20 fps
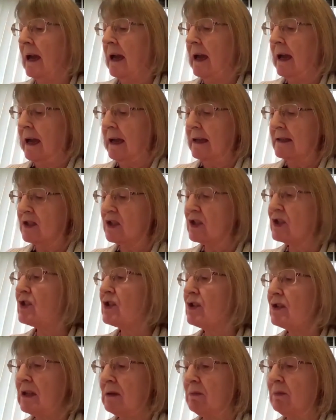it's a
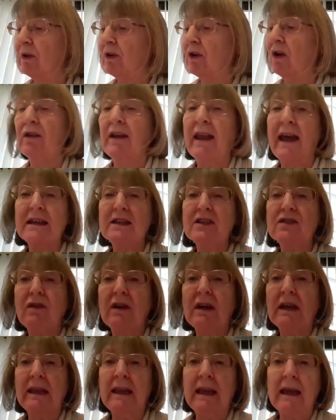study book on Ezra
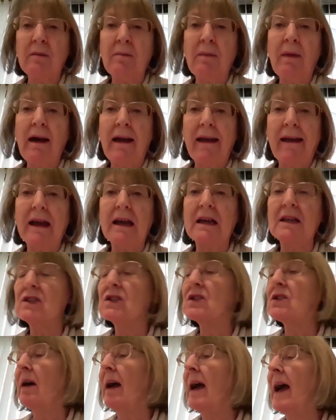and Nehemiah. And
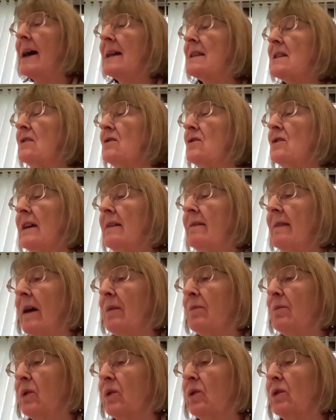so I had a look in
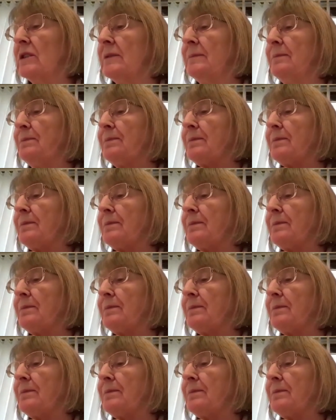that book,